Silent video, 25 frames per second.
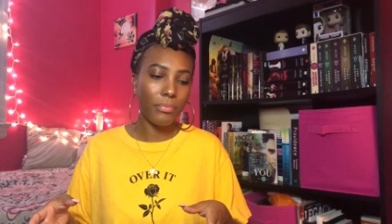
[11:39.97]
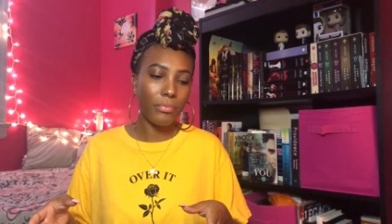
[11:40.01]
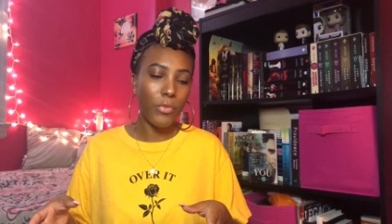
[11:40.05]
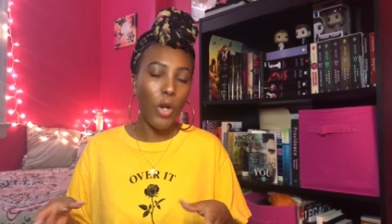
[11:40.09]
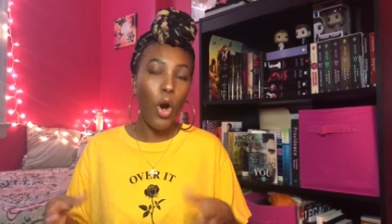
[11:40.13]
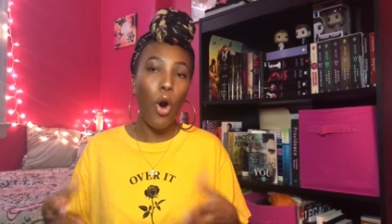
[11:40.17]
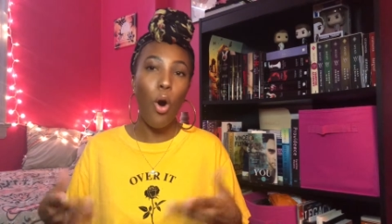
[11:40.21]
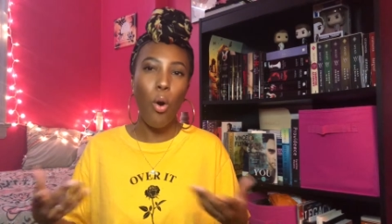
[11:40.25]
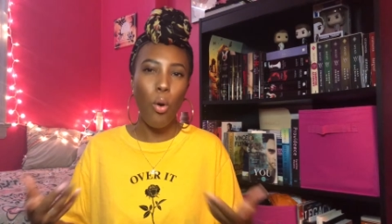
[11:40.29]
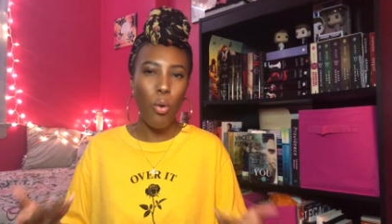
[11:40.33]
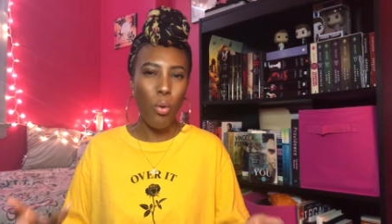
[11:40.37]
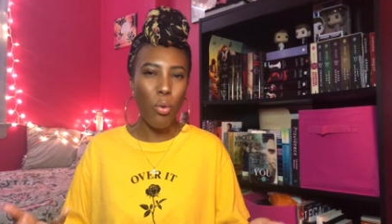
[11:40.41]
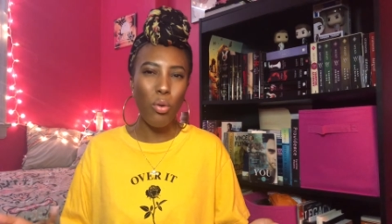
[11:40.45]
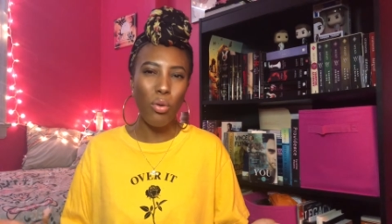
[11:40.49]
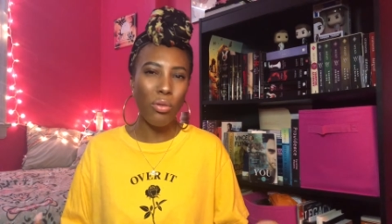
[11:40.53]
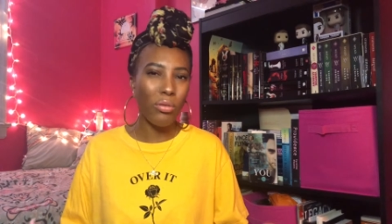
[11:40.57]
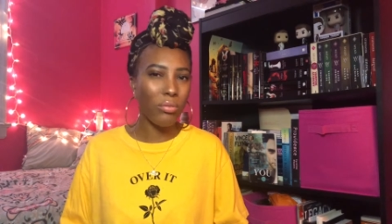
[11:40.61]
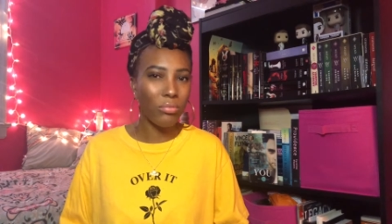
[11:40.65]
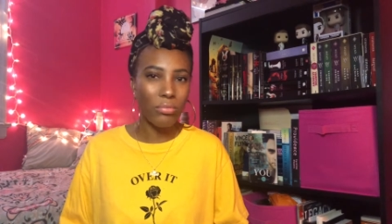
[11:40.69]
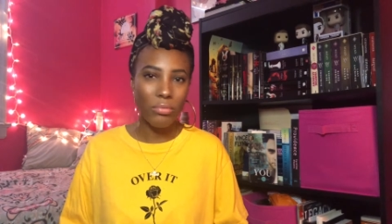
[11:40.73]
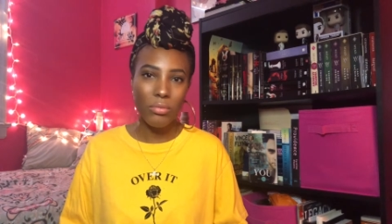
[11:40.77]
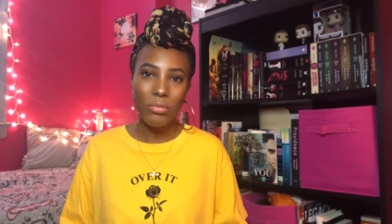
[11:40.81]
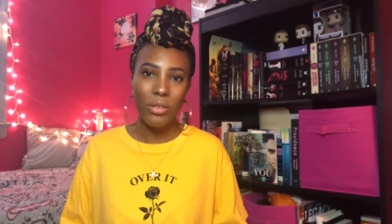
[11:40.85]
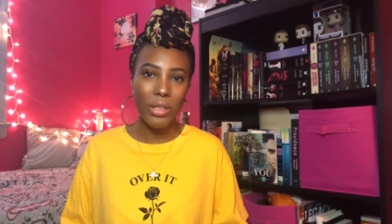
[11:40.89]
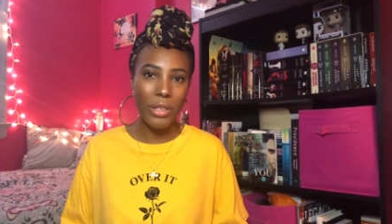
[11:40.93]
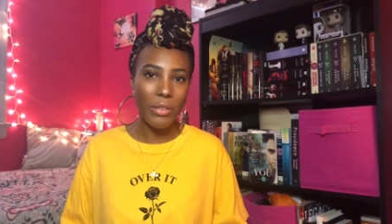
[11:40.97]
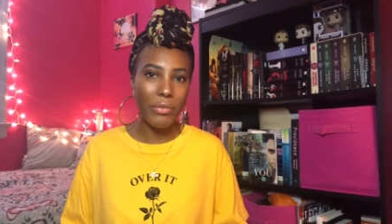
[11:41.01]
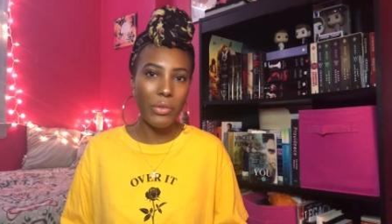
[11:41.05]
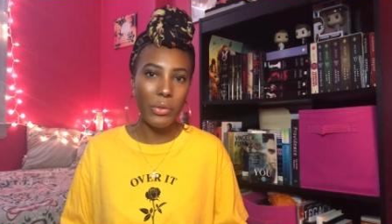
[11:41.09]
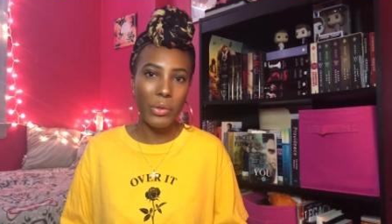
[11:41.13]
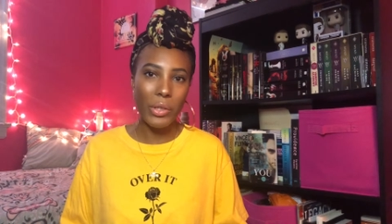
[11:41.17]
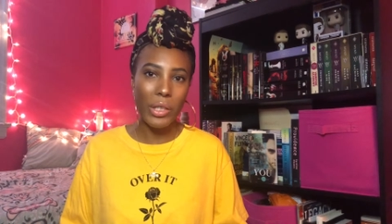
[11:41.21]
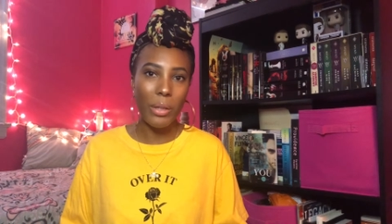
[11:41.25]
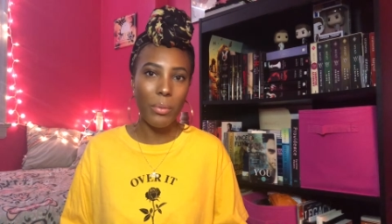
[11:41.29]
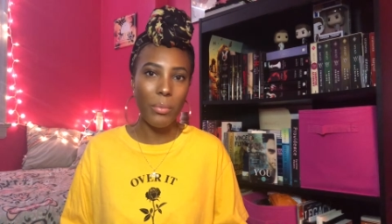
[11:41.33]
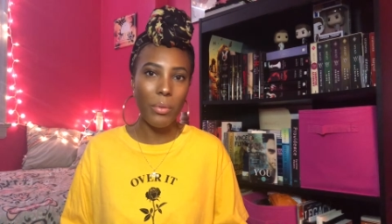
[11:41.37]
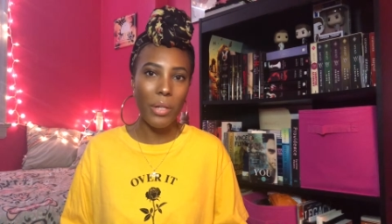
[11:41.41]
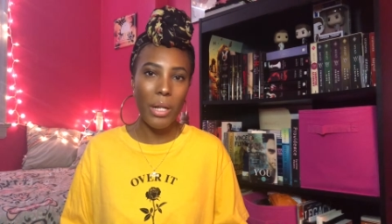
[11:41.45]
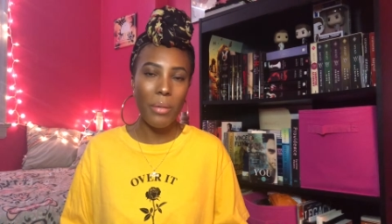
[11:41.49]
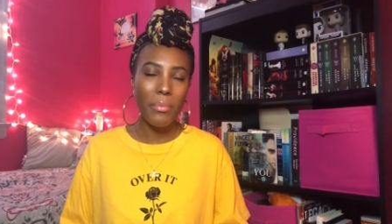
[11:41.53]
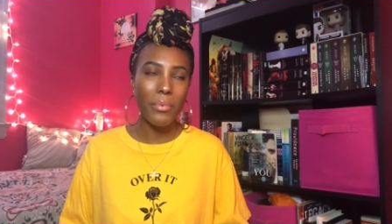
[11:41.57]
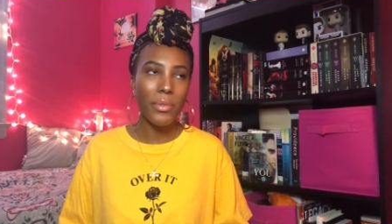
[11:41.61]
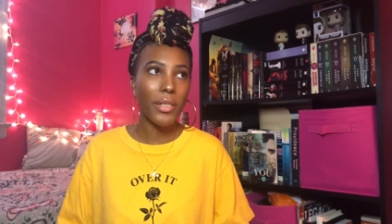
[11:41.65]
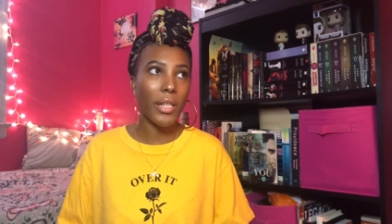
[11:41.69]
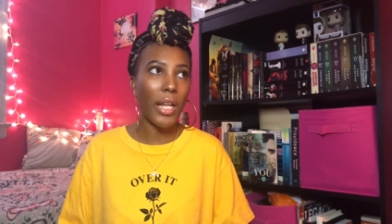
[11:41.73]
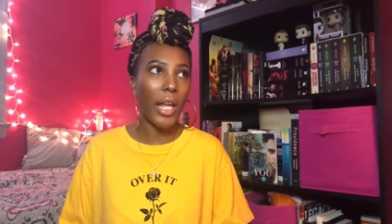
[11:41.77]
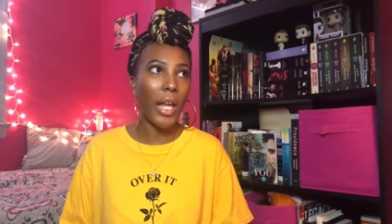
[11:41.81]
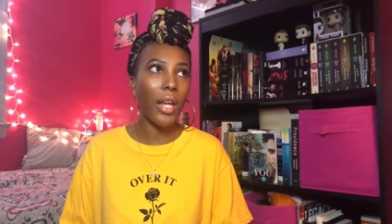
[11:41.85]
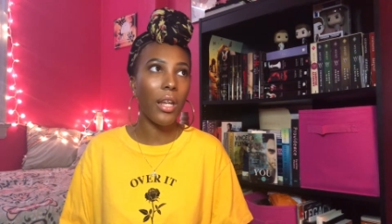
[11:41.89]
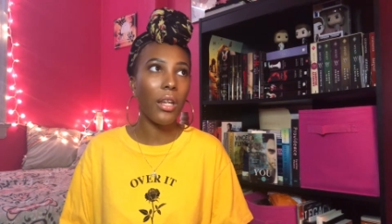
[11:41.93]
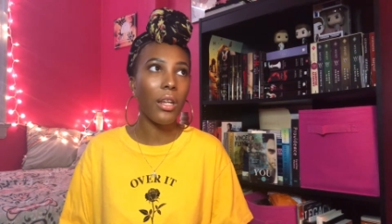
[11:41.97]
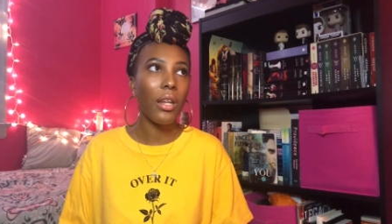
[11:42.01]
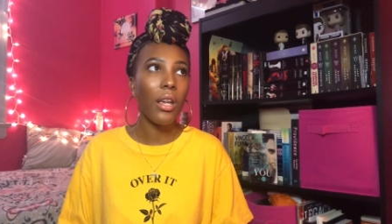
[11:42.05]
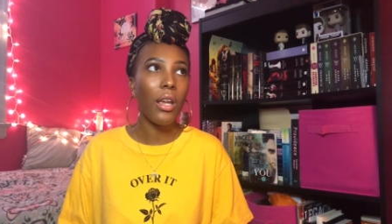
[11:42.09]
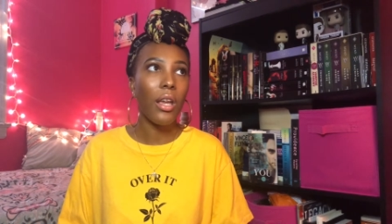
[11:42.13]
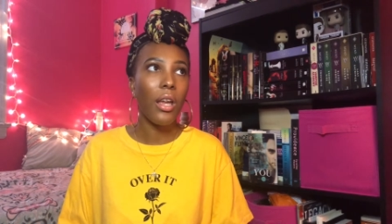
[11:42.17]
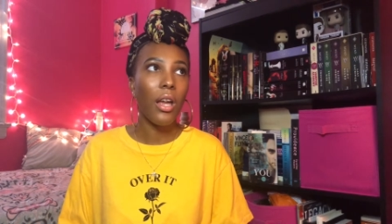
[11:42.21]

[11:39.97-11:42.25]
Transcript: whole, if you get what I'm saying.